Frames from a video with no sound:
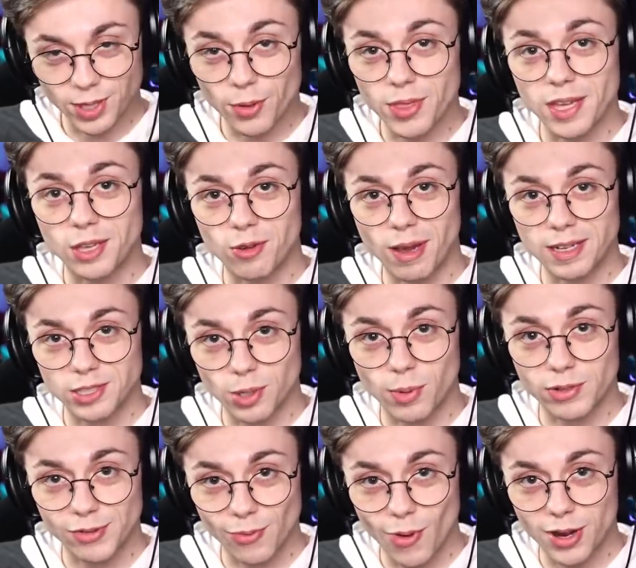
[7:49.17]
So thank you guys so
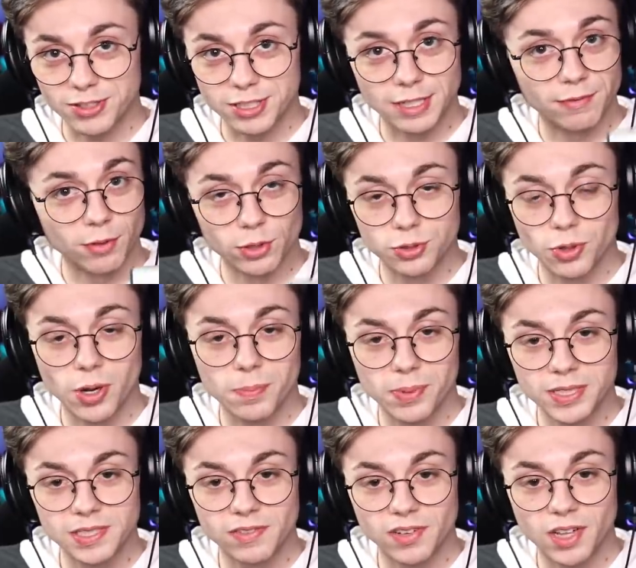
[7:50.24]
much for watching. If you enjoyed,
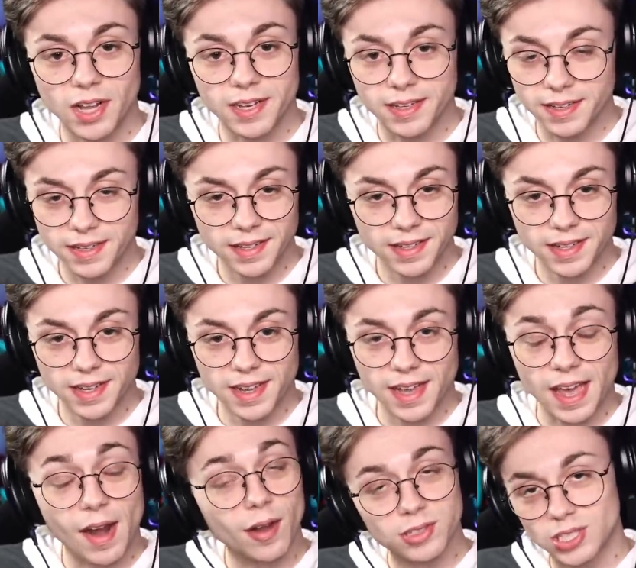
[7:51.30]
please leave a like.
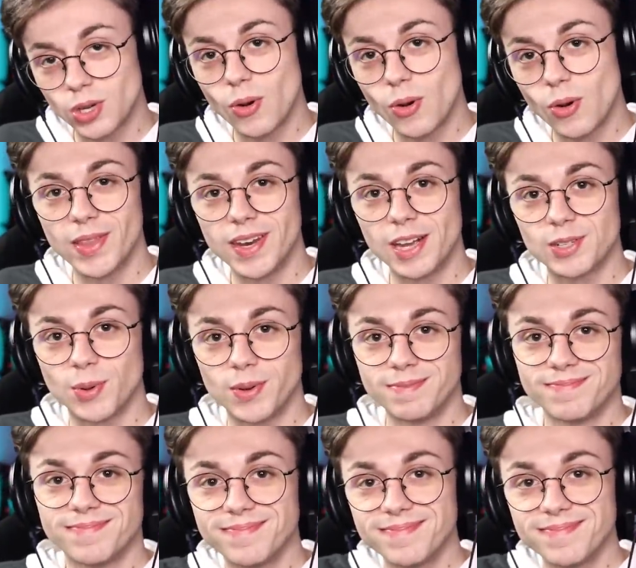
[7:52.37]
And I'll see you all in the next one.